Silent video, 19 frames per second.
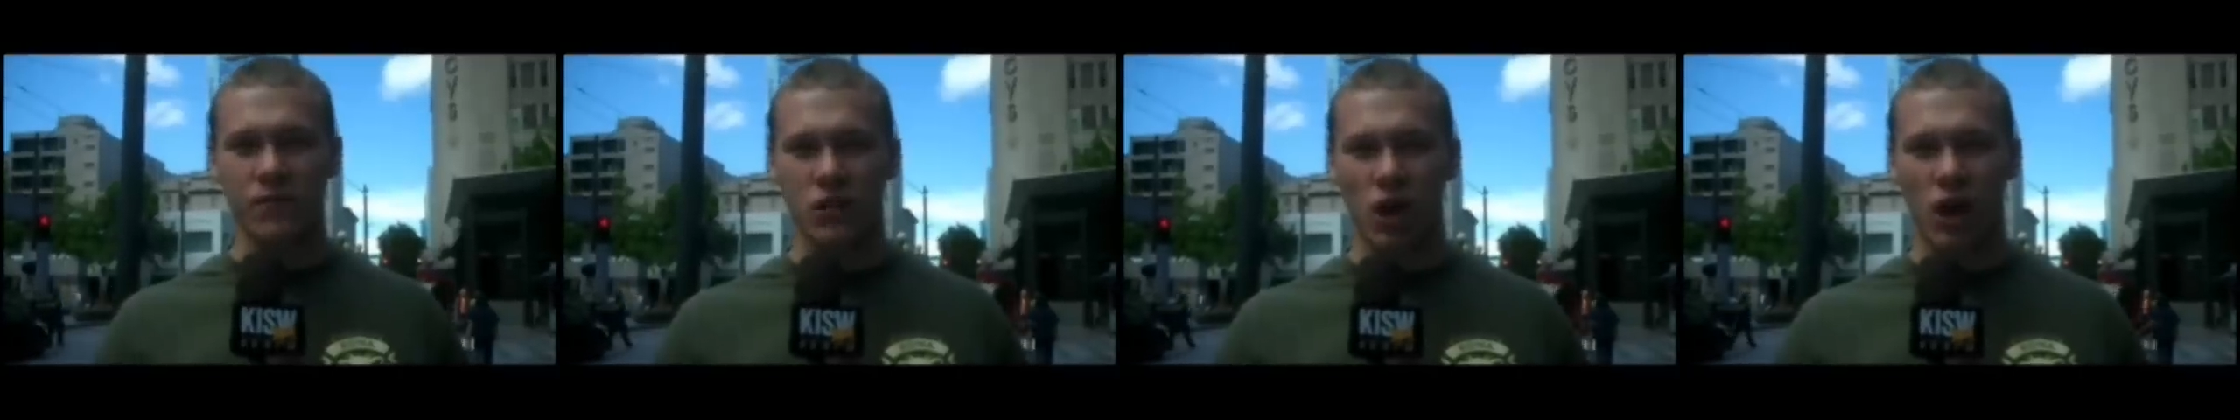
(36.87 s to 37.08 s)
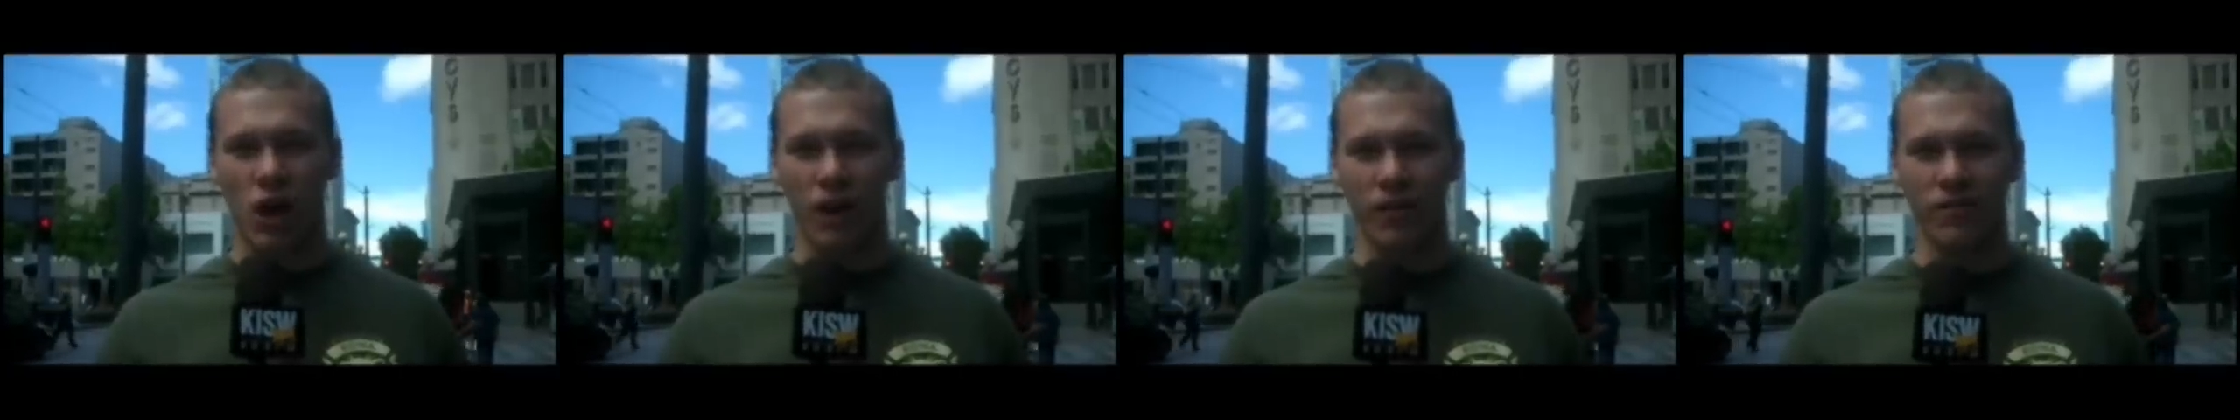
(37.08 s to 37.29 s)

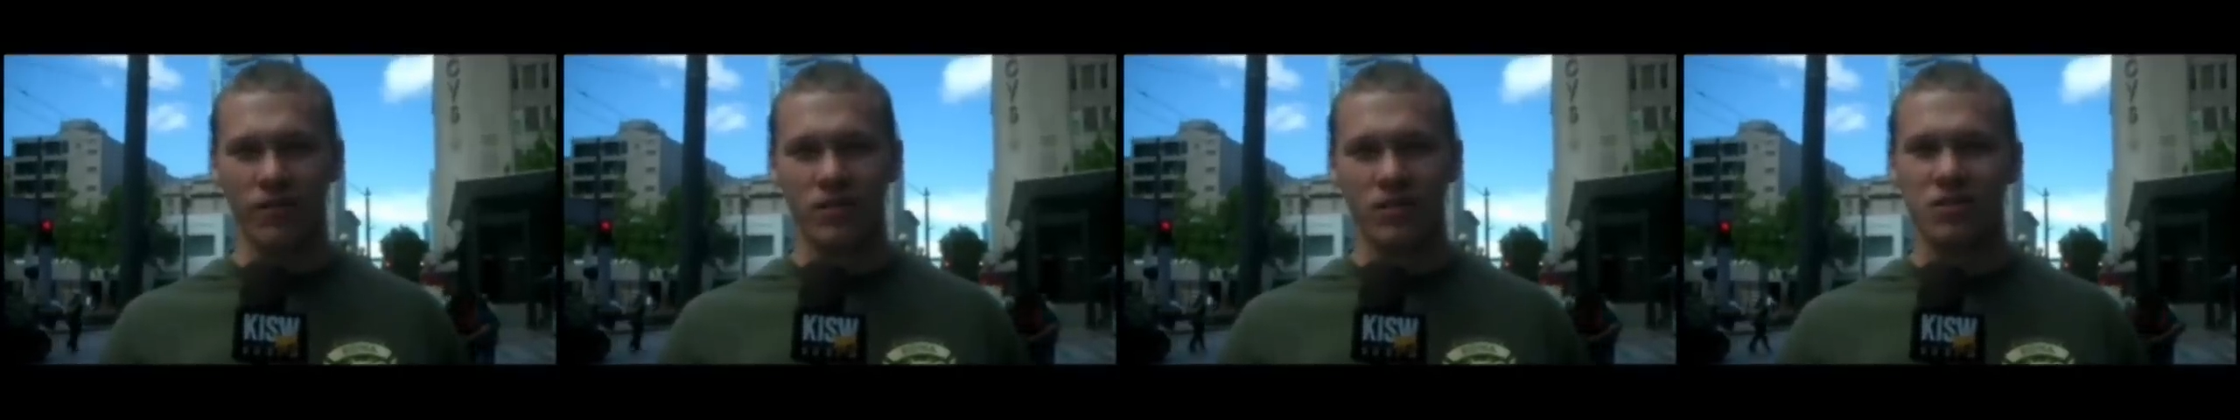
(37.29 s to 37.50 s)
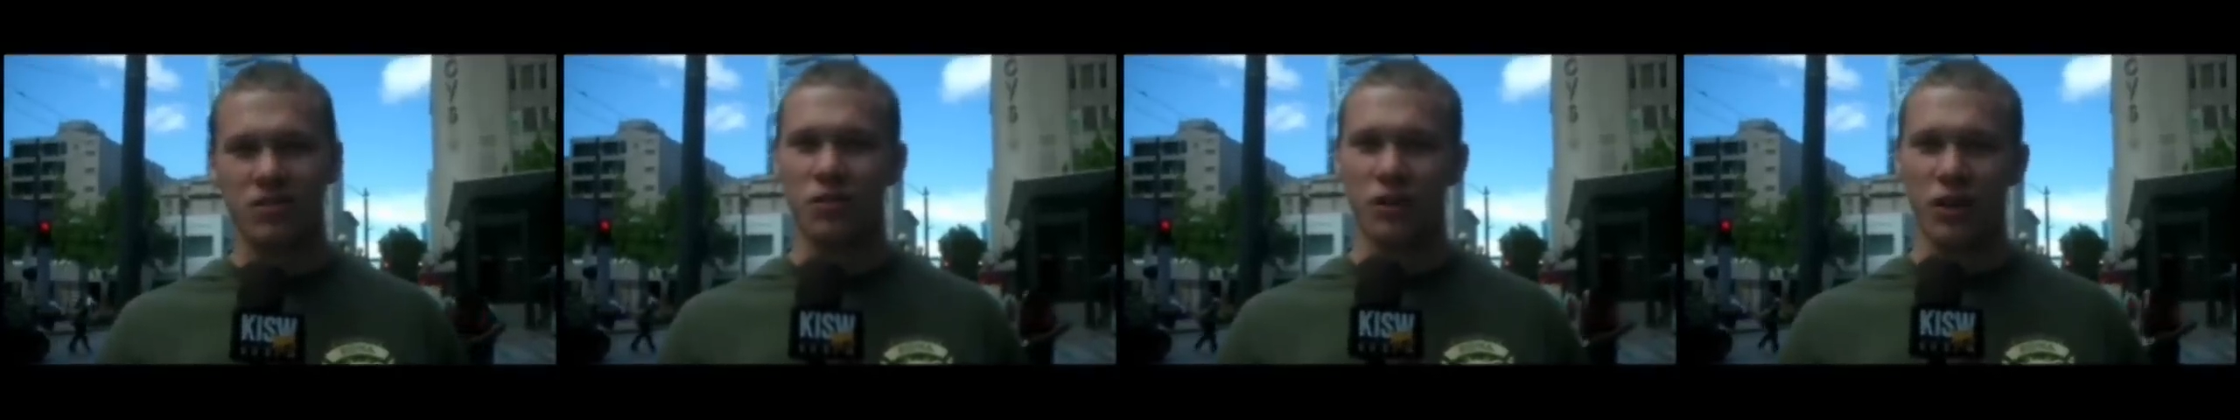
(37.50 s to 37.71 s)
on,
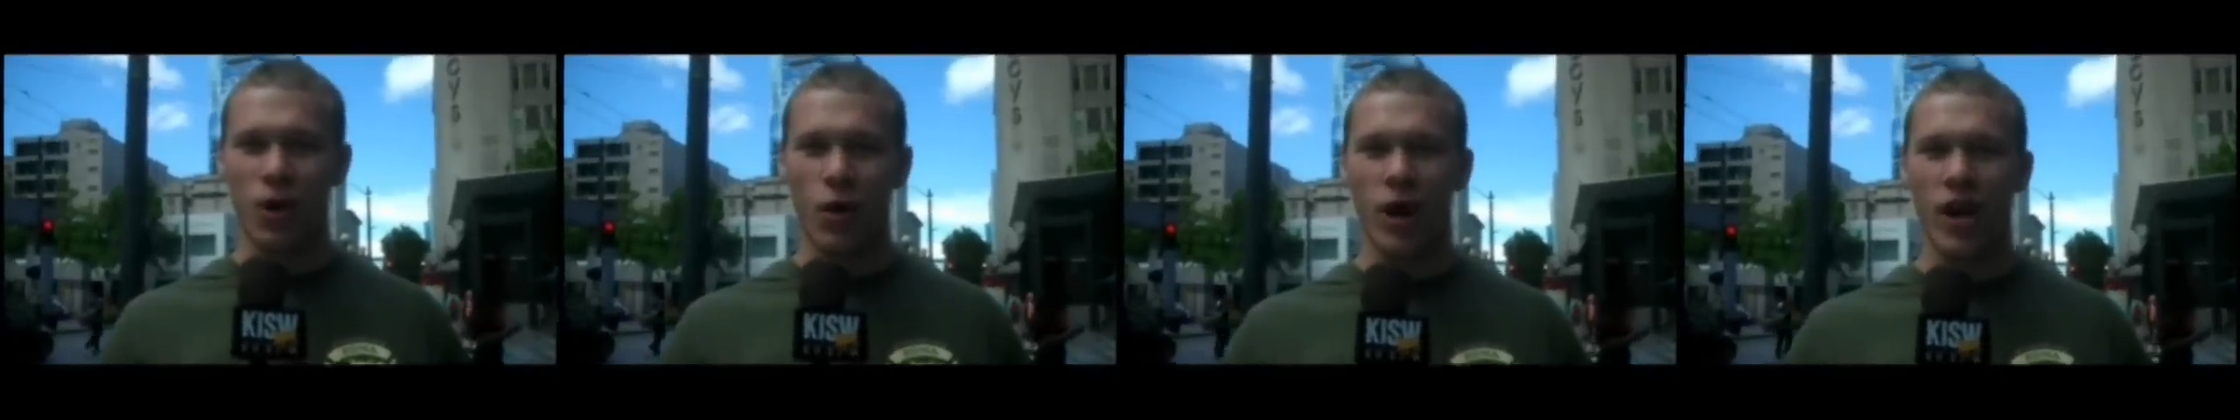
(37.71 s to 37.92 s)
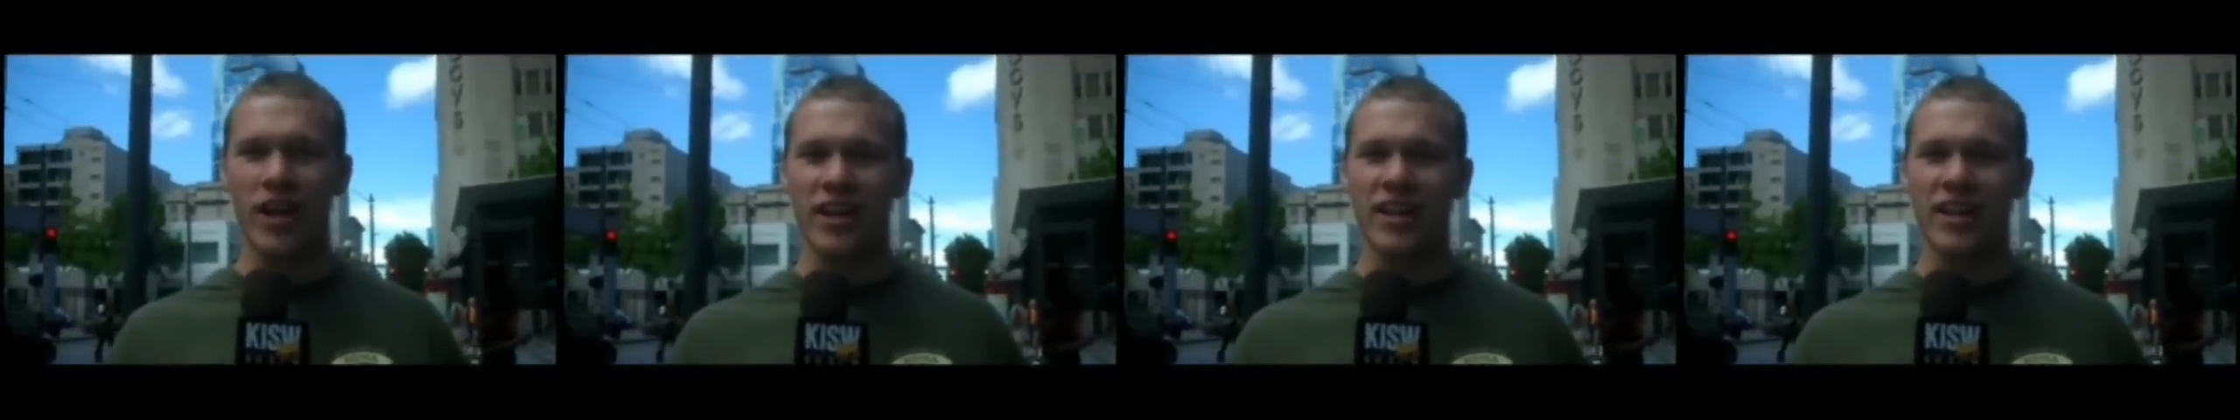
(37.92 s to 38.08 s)
so you know what?